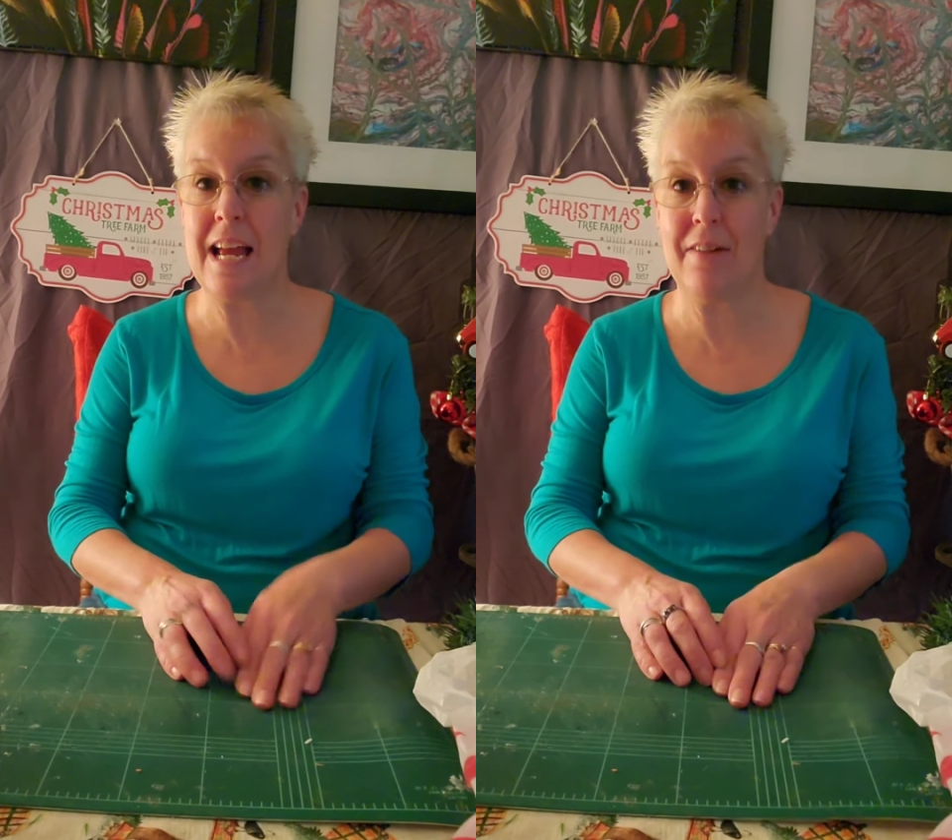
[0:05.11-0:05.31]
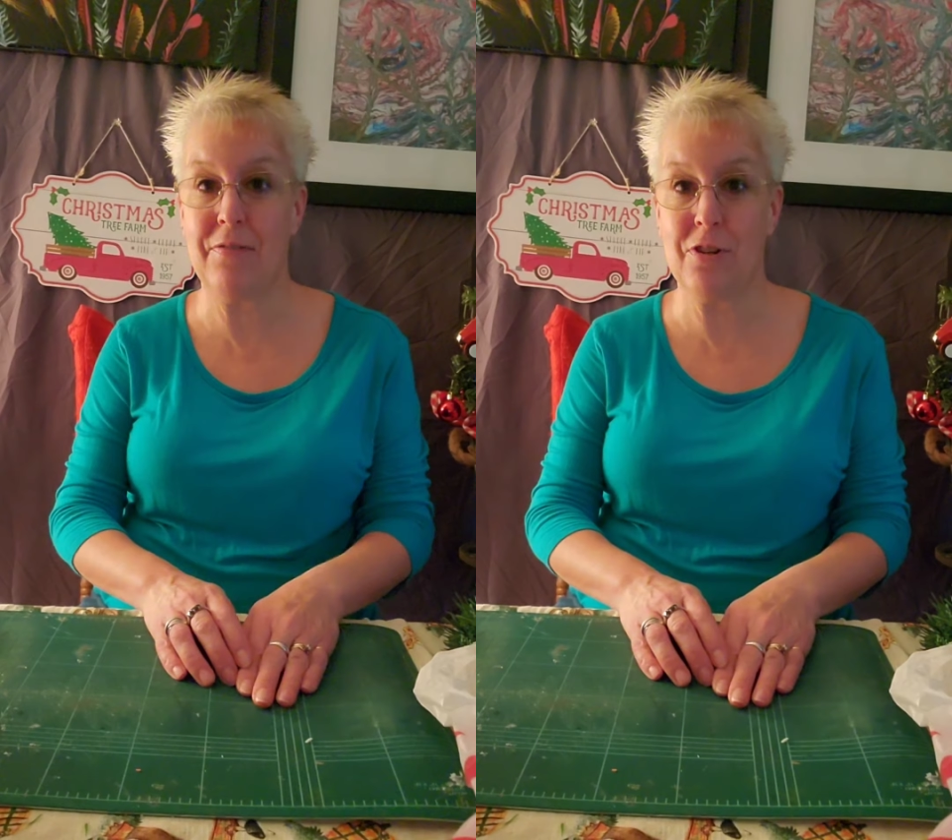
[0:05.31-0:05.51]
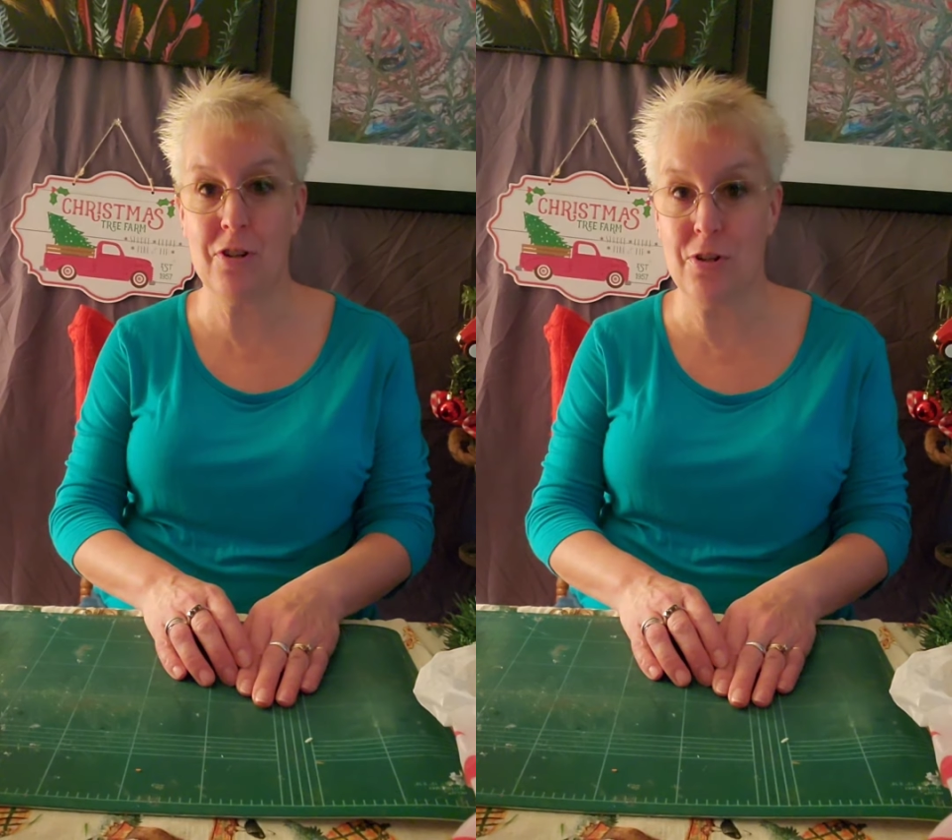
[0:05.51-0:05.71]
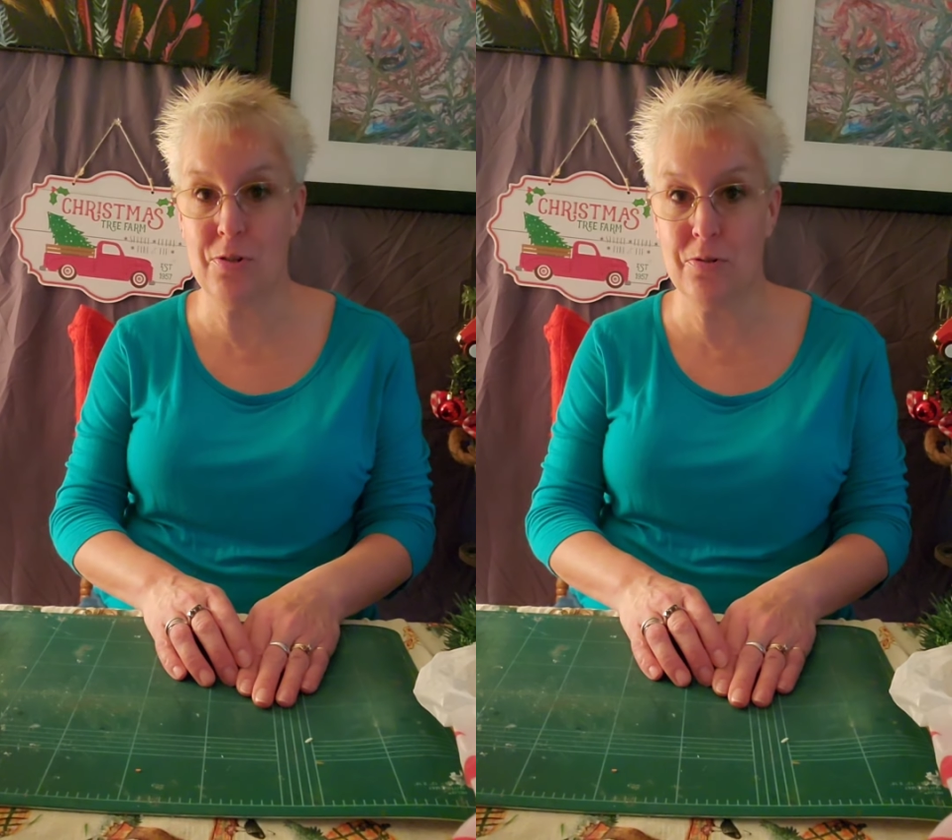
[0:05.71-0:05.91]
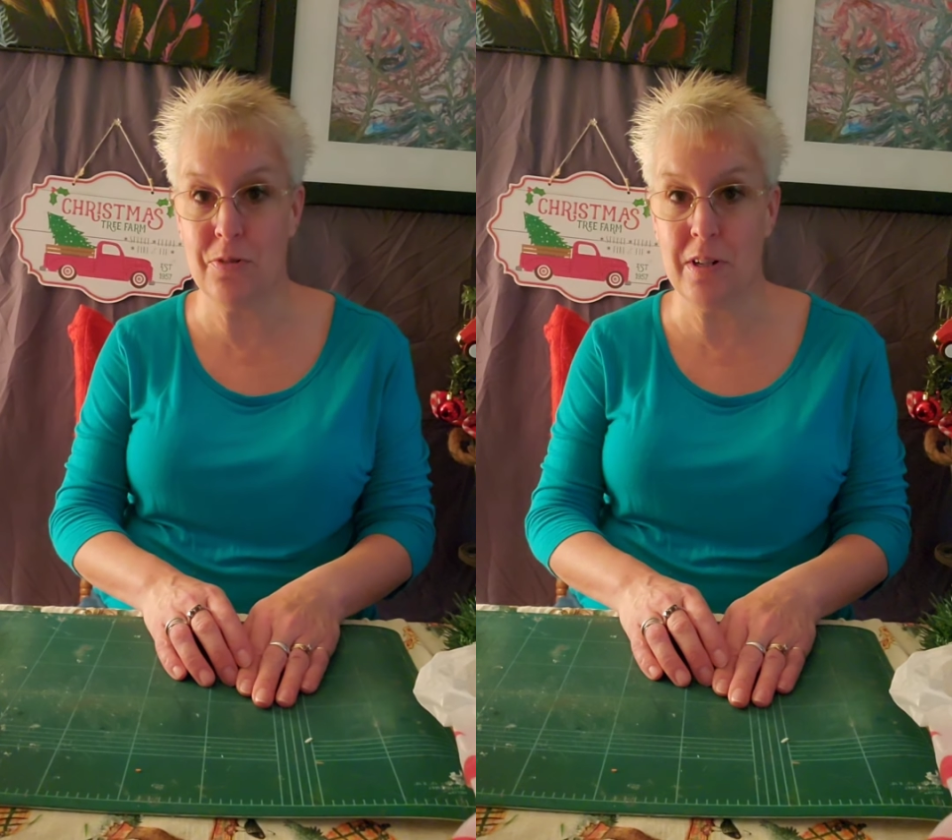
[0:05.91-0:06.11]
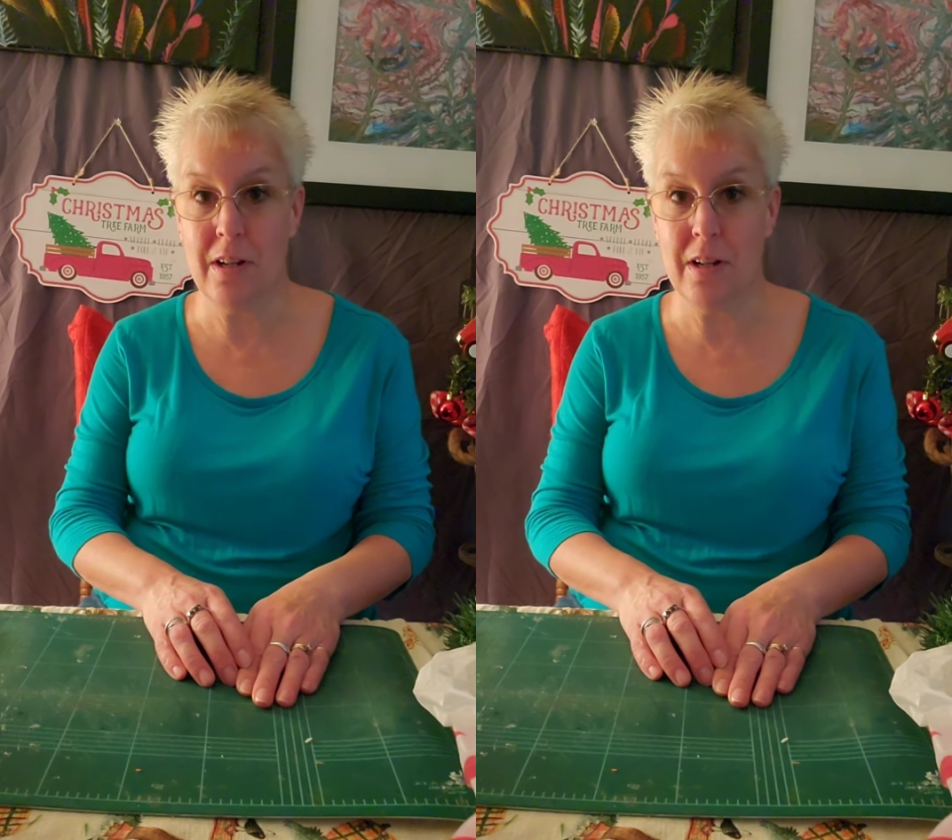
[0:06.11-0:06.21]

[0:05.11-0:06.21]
afternoon.